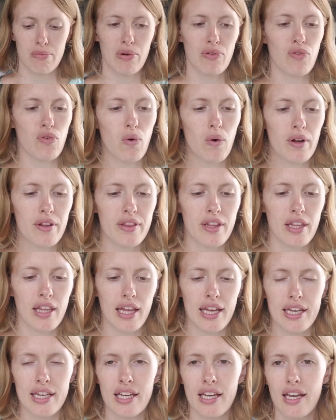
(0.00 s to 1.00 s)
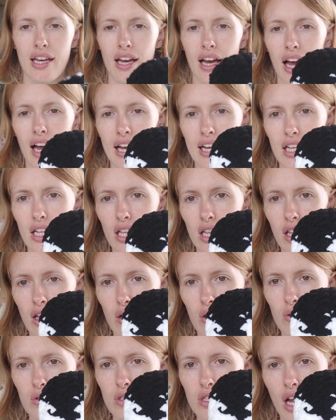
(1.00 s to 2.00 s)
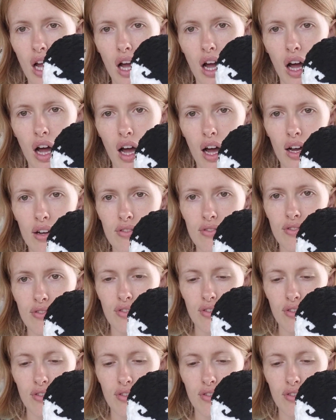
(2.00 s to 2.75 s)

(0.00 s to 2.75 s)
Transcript: before that like I closed off